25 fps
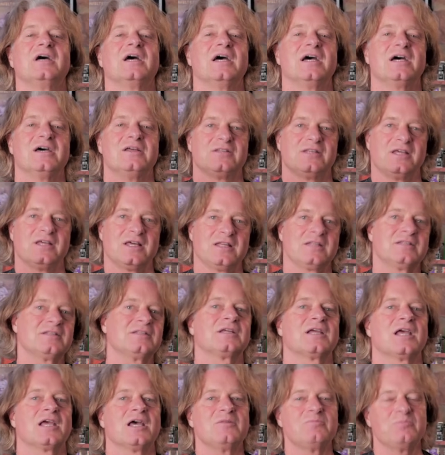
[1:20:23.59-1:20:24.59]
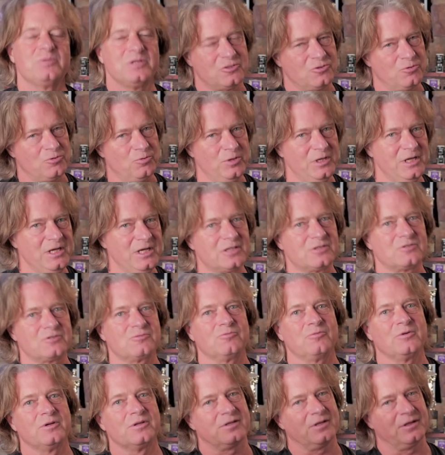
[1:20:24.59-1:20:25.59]
and then can be tweaked
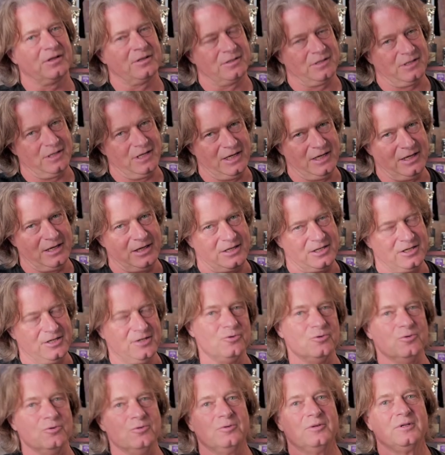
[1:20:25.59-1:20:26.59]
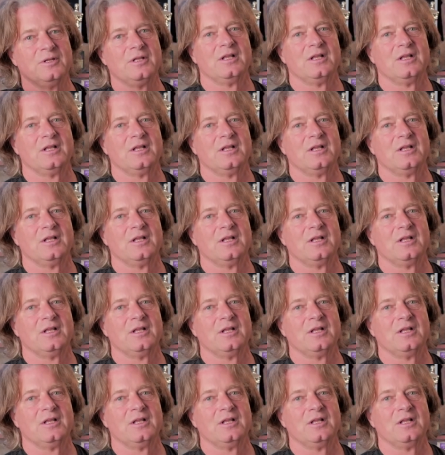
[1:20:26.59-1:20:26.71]
with an EQ.